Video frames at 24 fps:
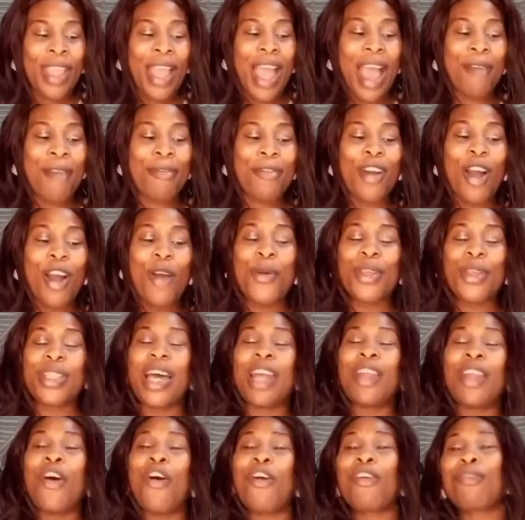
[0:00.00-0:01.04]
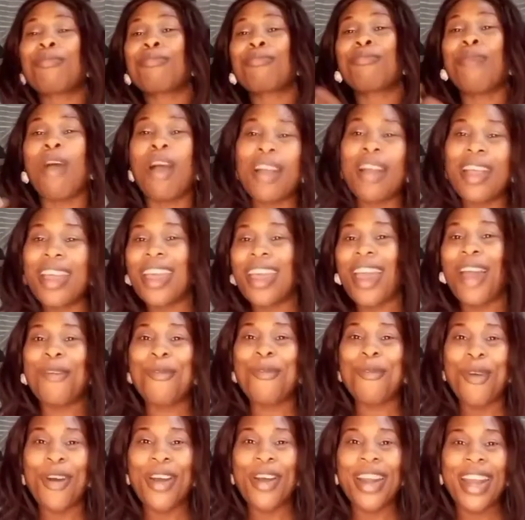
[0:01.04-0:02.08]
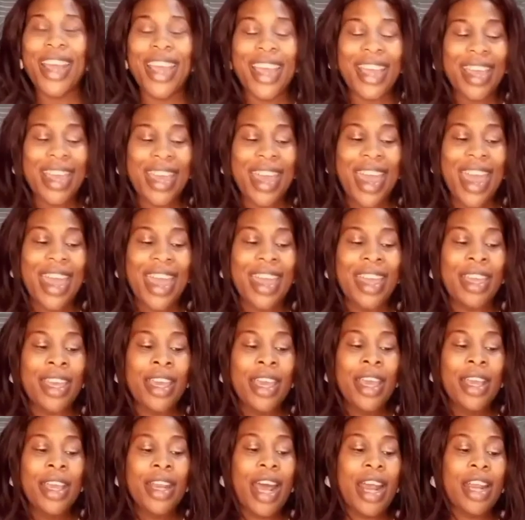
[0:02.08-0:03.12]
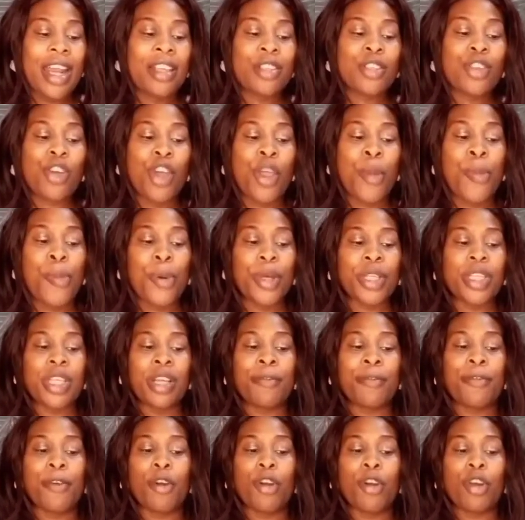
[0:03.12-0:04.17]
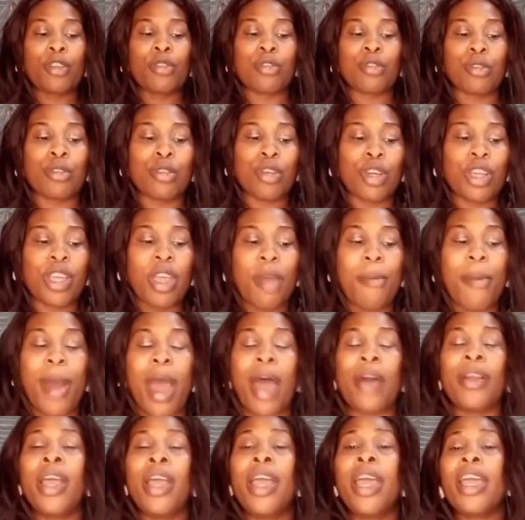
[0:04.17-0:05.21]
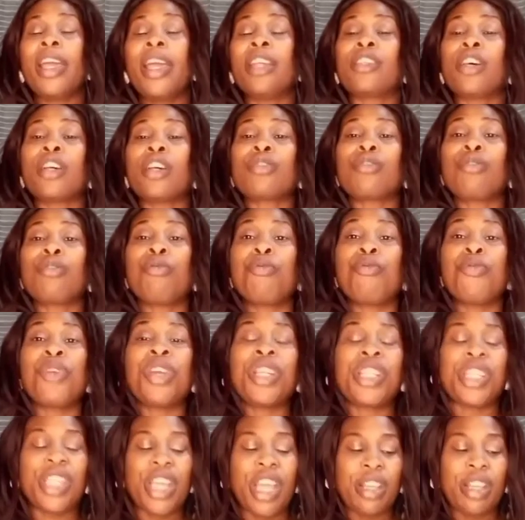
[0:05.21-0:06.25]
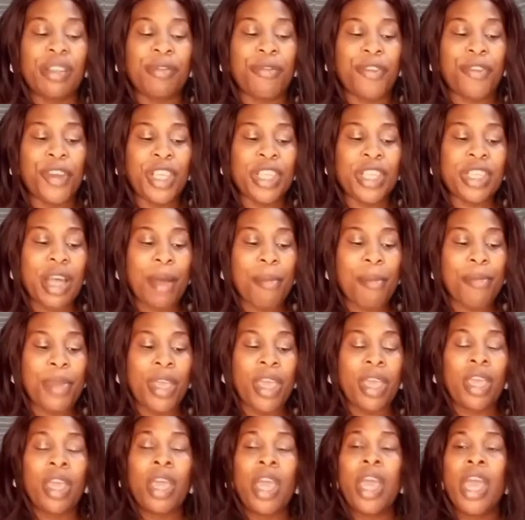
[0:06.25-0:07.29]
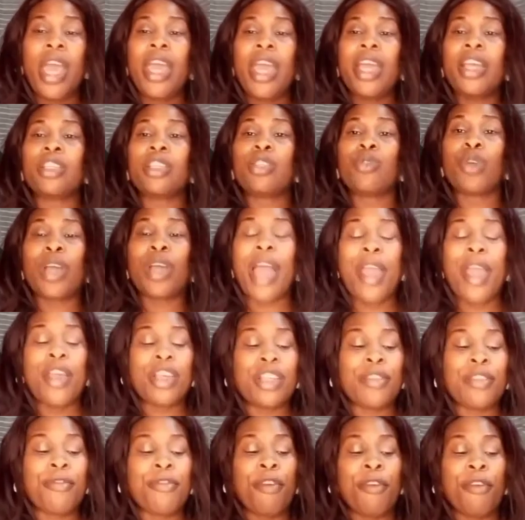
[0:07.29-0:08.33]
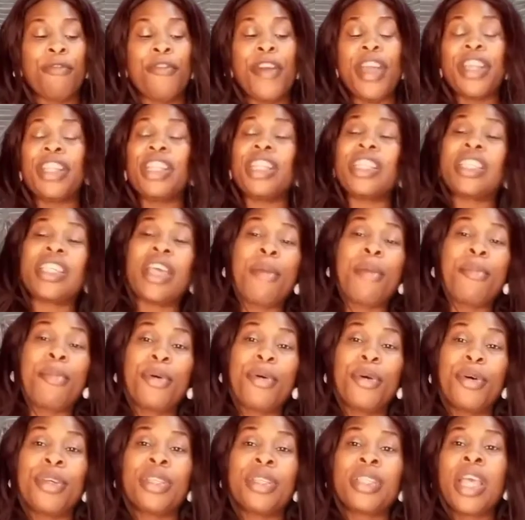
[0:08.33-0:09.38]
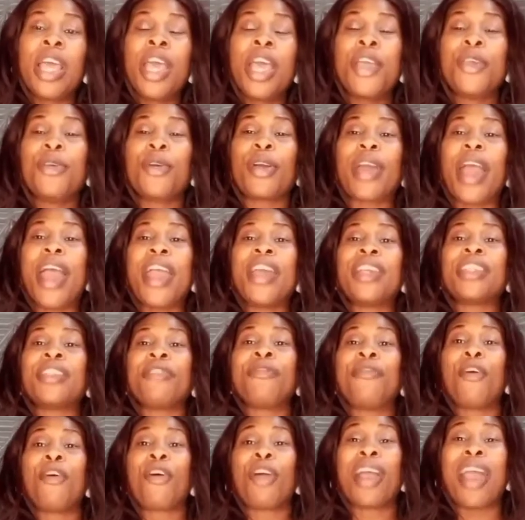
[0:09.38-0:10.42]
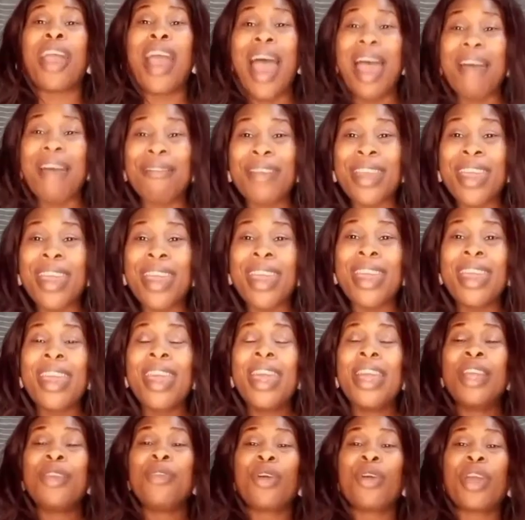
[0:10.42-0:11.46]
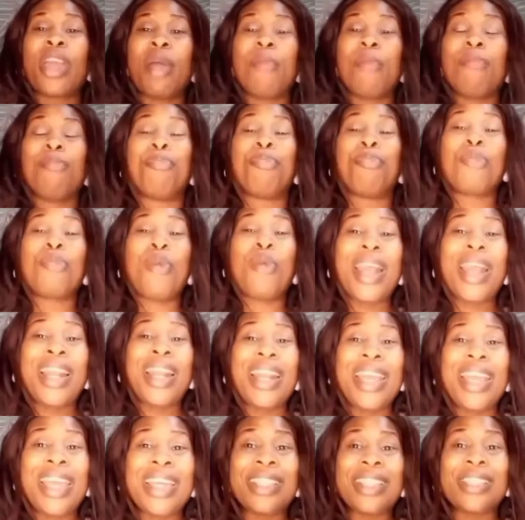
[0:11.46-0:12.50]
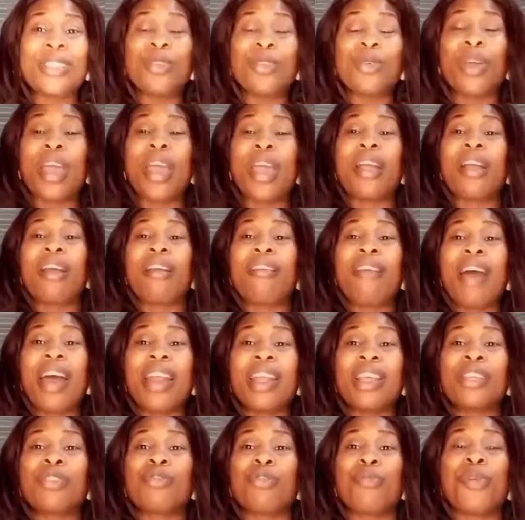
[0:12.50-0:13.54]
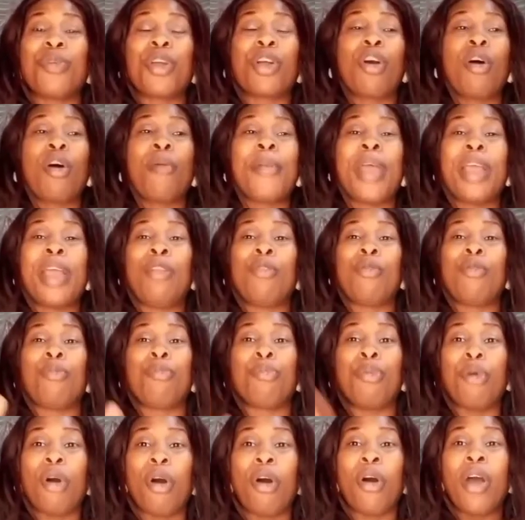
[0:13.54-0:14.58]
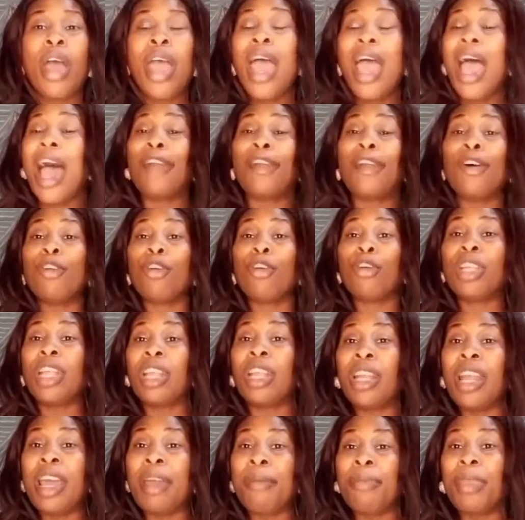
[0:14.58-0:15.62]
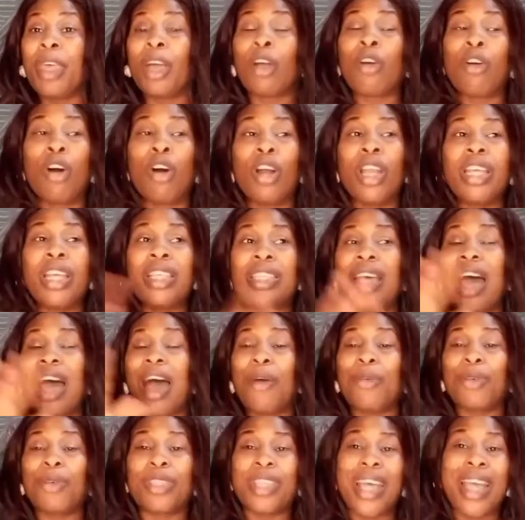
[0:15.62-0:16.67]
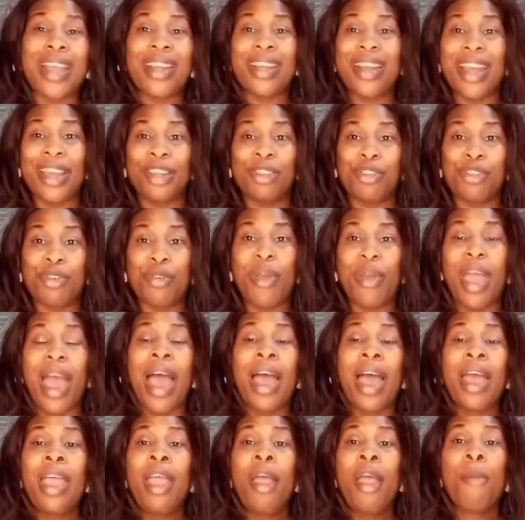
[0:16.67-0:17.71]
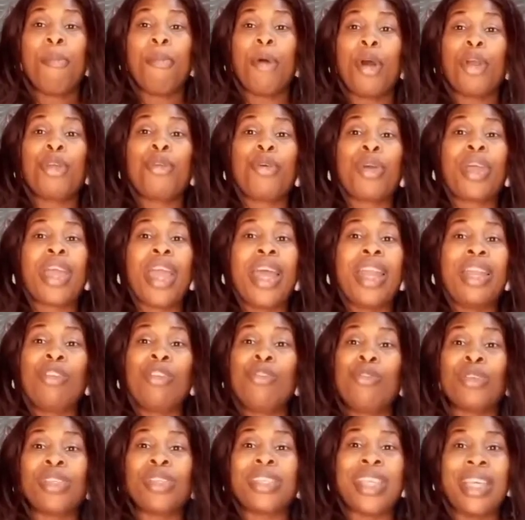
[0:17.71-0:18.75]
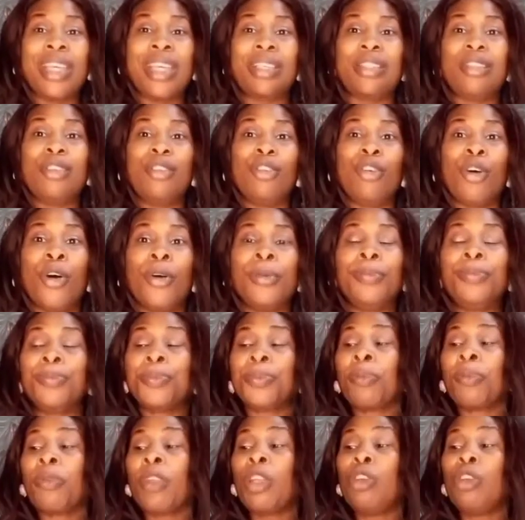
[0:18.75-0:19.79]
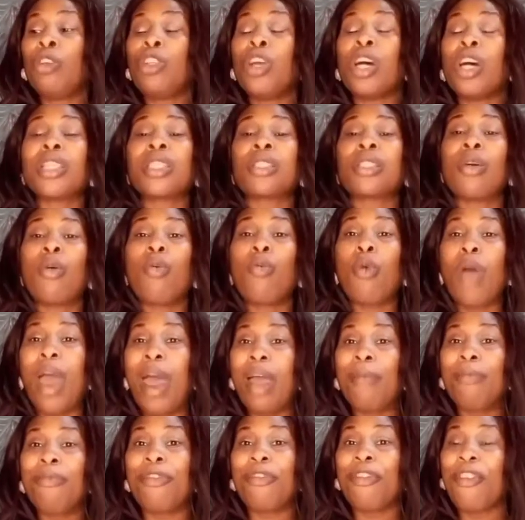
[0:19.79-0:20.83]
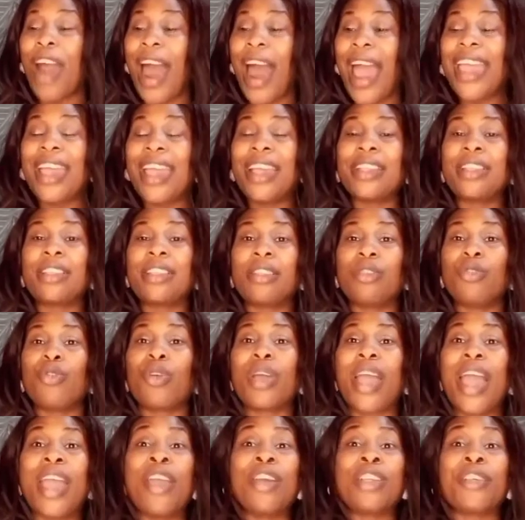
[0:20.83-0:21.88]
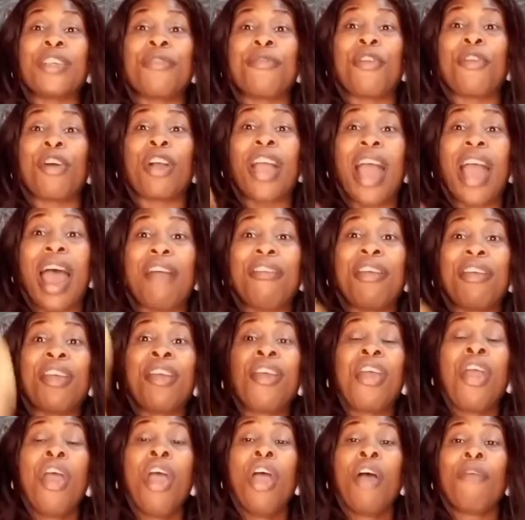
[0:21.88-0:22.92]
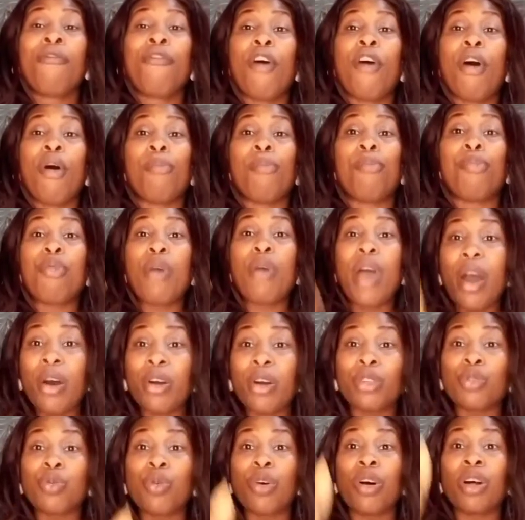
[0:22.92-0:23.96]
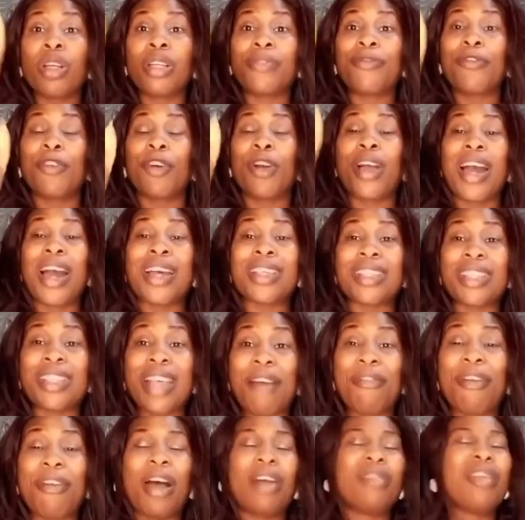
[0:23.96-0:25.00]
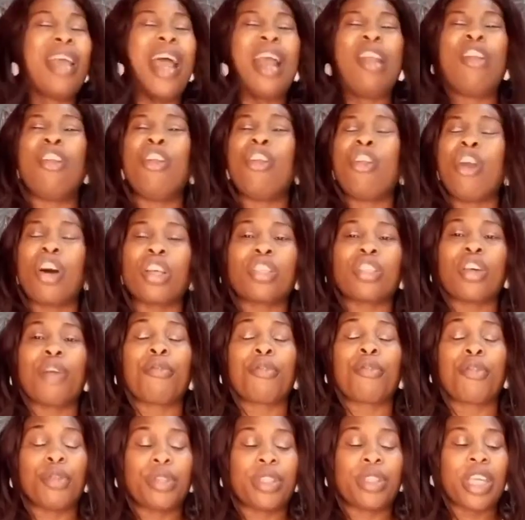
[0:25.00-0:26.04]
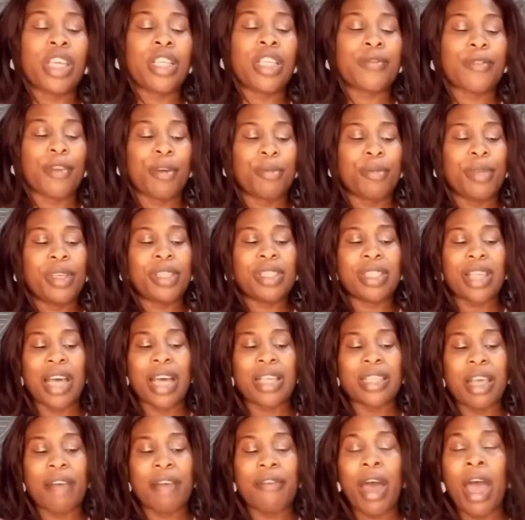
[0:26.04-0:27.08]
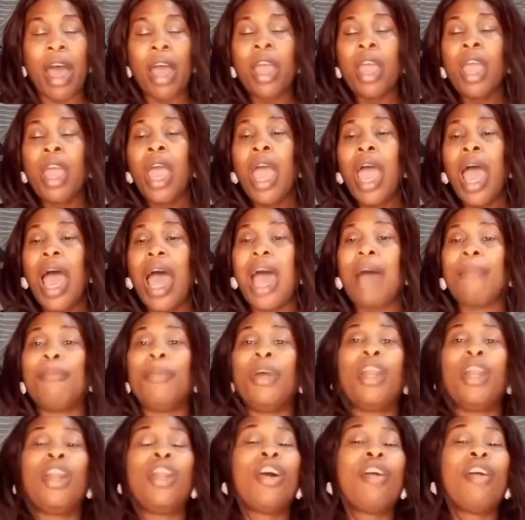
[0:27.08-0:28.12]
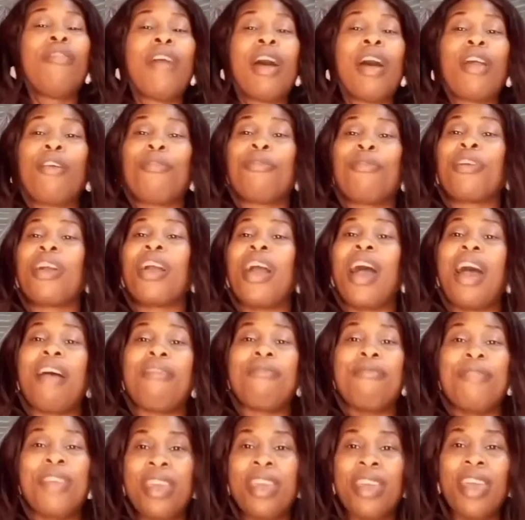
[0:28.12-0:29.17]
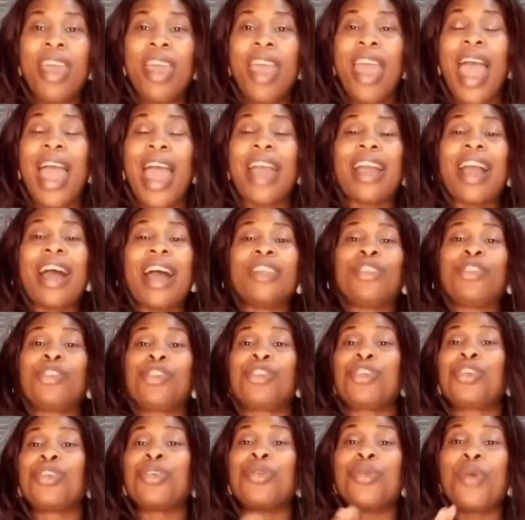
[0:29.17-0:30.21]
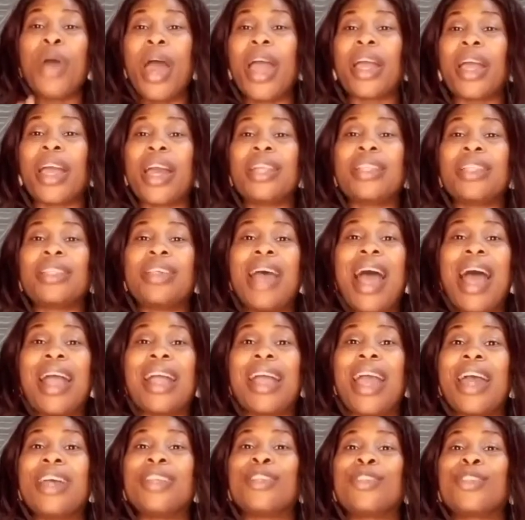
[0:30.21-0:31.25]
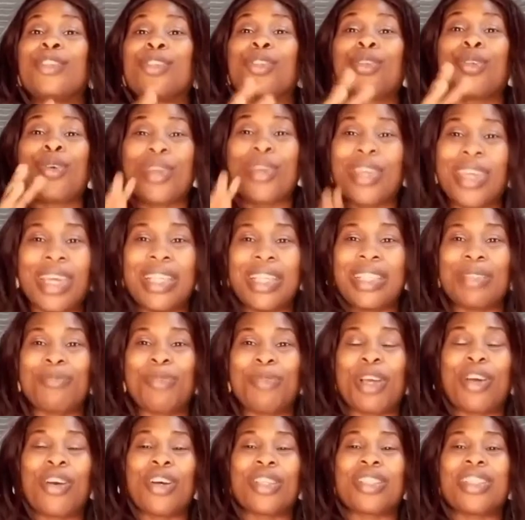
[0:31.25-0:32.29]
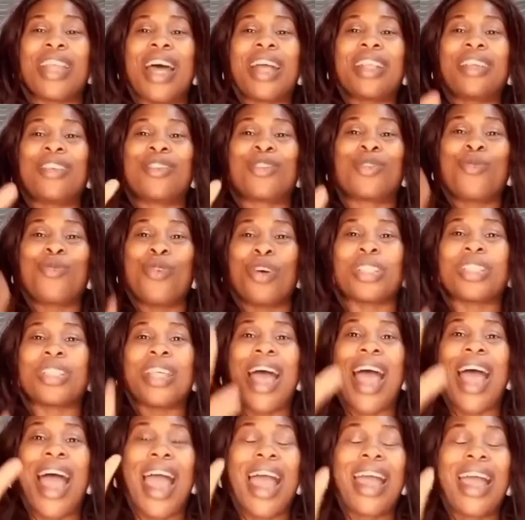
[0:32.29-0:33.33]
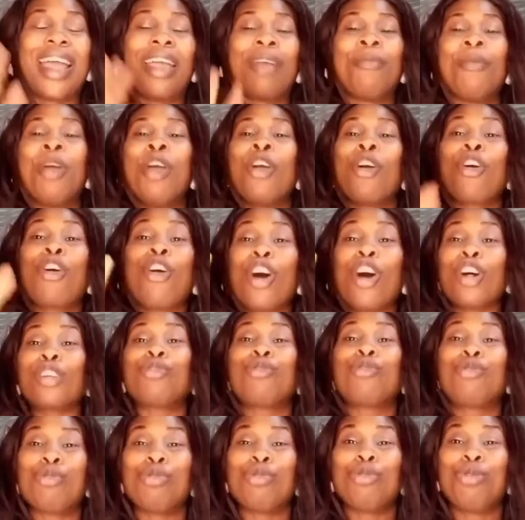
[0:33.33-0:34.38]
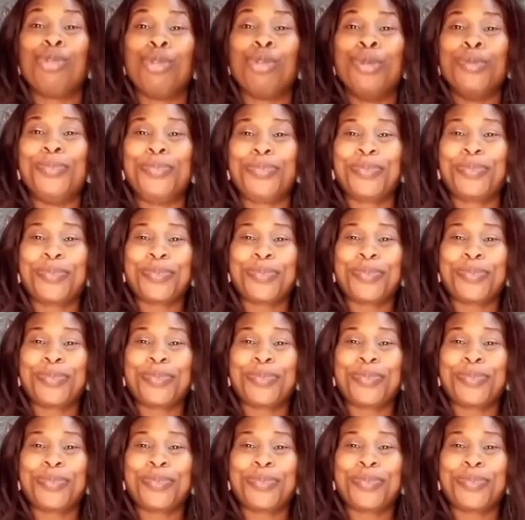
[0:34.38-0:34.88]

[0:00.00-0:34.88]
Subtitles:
I've come with an ogbonge one again, and it's so important for us to talk about. It's also rich in vitamin. You can use it for vegetables. You can use it for garri. You can boil it. You can grind it to become a lobo. I don't know the name they call it outside Nigeria, but you can use it, you know. You just fry it. You can use it for garri, for boiled one, for cassava. There are a lot of good things from this cassava. I'm a lover of garri. I can chew, I can soak it, because that is what I caught to do.